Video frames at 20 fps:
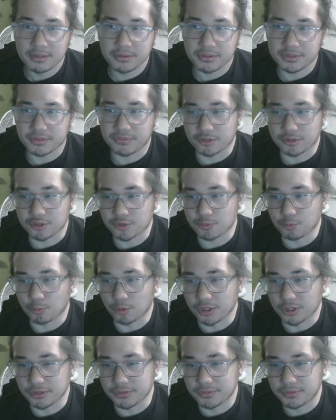This is version
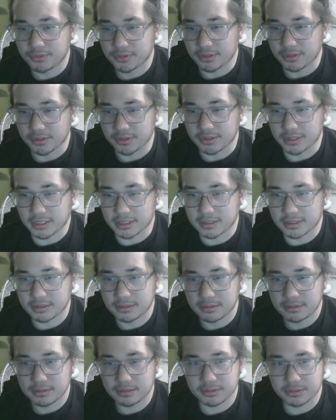1 of the deck.
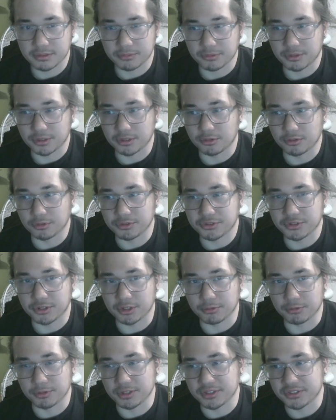So we're going to Gold
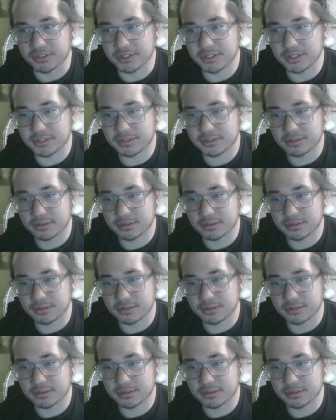Sark away the Sykes.